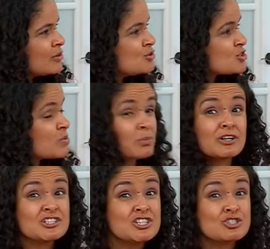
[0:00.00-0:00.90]
you just want to wear a
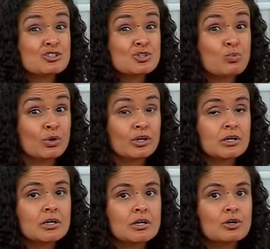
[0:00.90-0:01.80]
T-shirt to
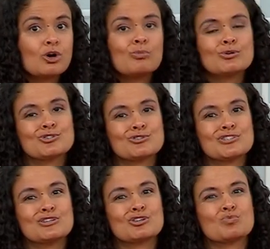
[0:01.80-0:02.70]
work, Como jersey
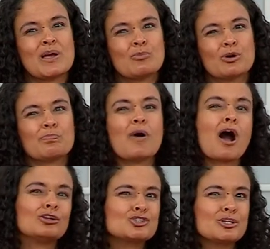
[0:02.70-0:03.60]
looks way more
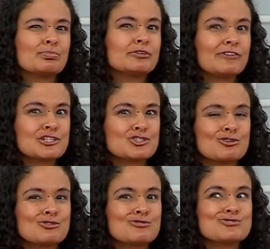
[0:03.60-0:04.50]
polished and professional. You're
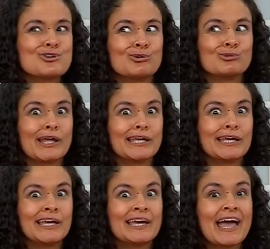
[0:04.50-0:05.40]
right. So like.
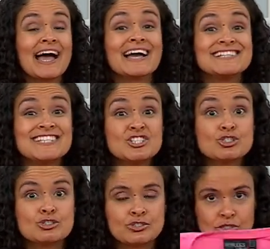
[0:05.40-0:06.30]
Hi,
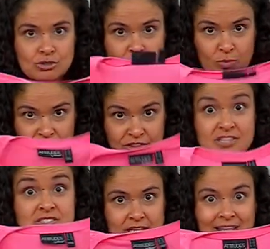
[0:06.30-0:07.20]
teachers, you can wear this
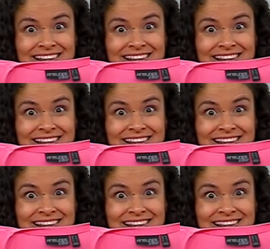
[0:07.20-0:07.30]
in the